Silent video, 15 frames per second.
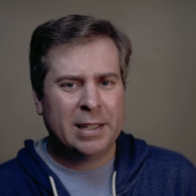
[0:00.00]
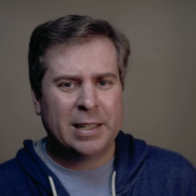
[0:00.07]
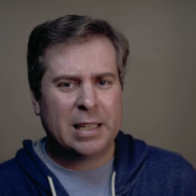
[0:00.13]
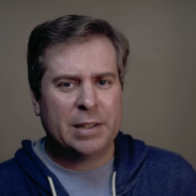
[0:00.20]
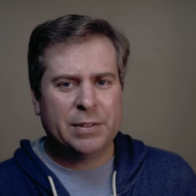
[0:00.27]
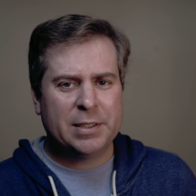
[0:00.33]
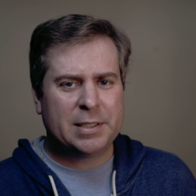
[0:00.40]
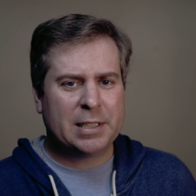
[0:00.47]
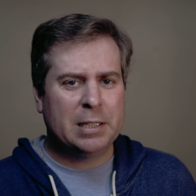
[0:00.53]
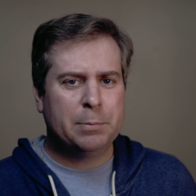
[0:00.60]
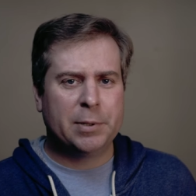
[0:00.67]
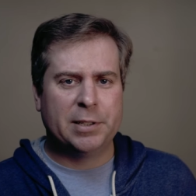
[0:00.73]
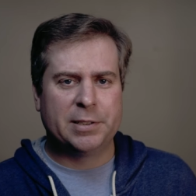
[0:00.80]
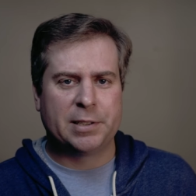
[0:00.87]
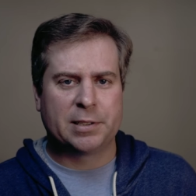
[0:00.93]
Even
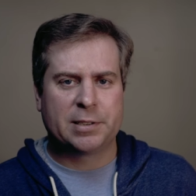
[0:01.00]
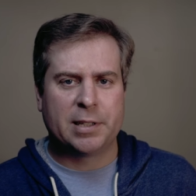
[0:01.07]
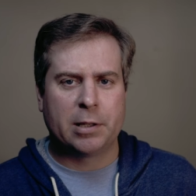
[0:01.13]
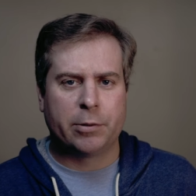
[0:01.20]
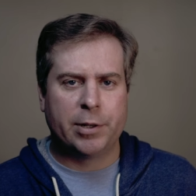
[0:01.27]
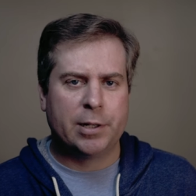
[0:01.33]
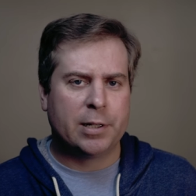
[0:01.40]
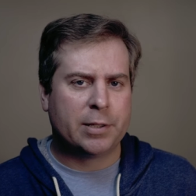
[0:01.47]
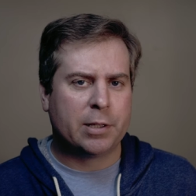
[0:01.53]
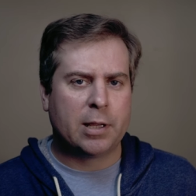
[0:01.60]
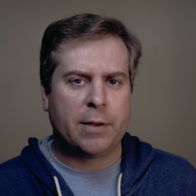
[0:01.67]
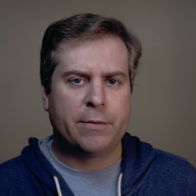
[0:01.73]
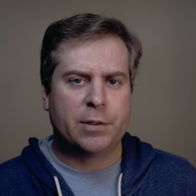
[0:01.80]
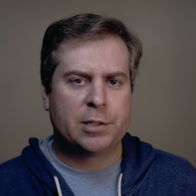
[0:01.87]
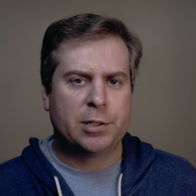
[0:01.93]
10-bit is accelerated on the
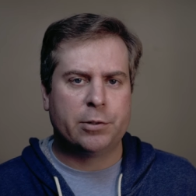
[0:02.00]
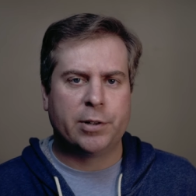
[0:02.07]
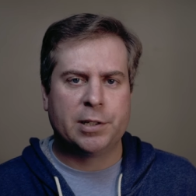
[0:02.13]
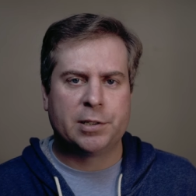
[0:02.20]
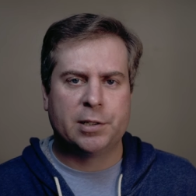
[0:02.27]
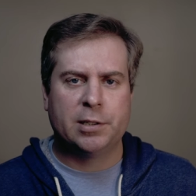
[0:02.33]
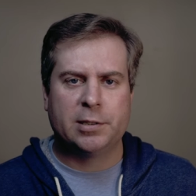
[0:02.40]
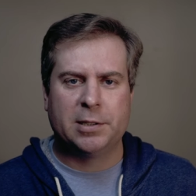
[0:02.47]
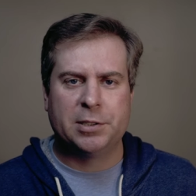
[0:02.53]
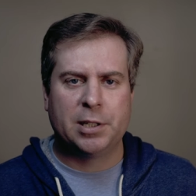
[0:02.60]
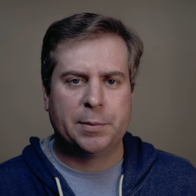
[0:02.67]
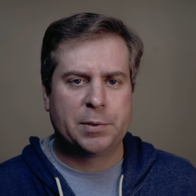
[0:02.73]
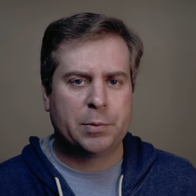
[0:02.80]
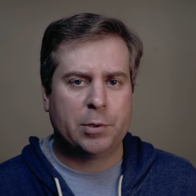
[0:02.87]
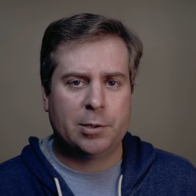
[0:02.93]
11th generation Intel
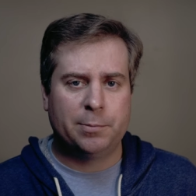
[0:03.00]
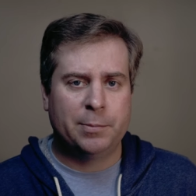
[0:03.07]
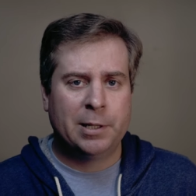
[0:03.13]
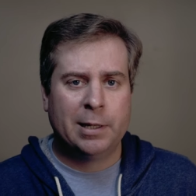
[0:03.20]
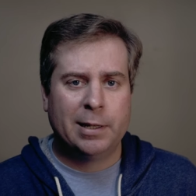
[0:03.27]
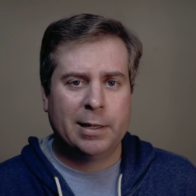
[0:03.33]
chips, while